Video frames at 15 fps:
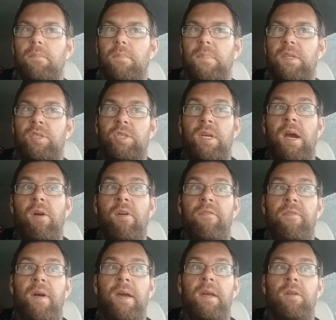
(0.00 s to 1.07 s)

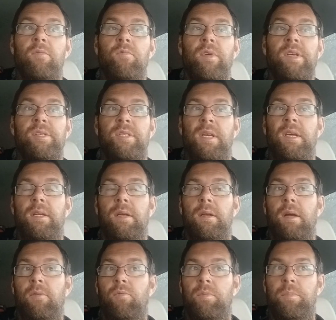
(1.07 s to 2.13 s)
scarifying and reseeding,
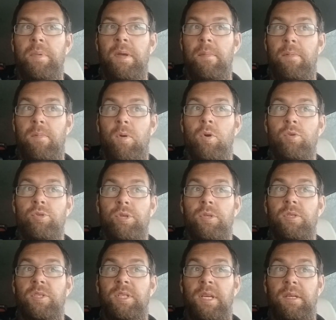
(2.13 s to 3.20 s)
I would be
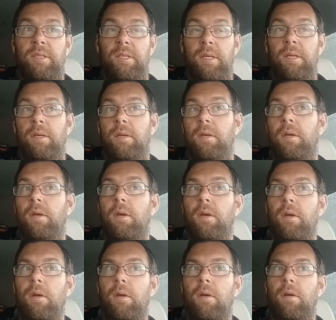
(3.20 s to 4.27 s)
160.
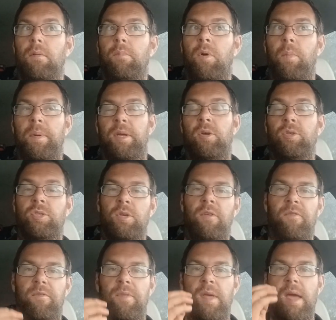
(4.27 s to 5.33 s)
But because
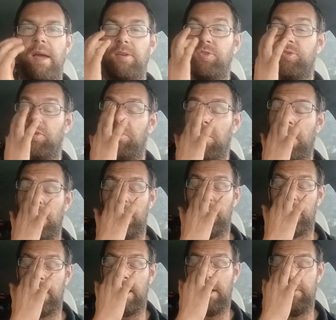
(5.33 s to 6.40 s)
of the extra
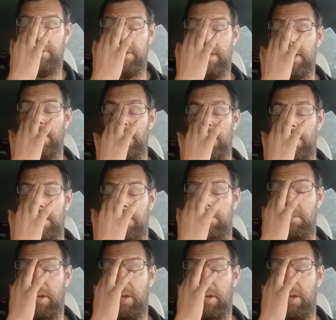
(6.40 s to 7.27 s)
work and the